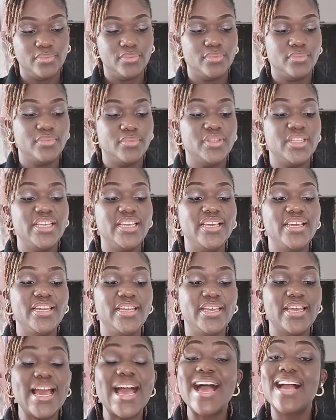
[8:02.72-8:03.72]
the
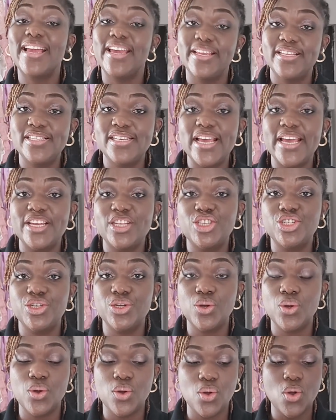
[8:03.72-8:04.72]

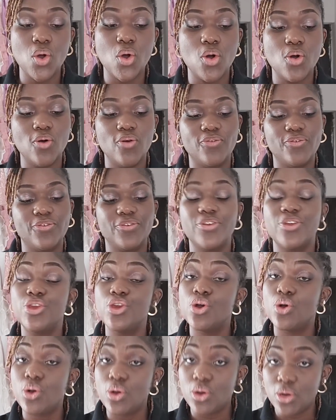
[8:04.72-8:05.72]
architecture of your
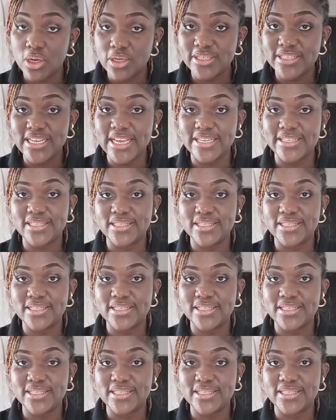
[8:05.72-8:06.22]
corset,